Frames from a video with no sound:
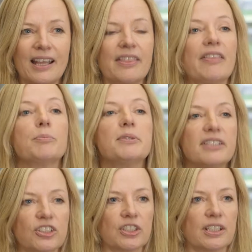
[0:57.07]
than the
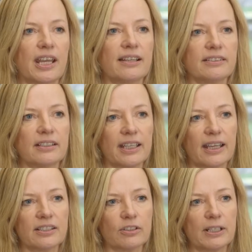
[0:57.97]
position it has in the
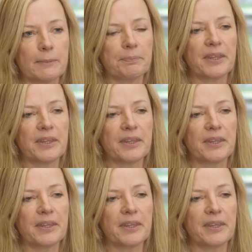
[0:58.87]
category.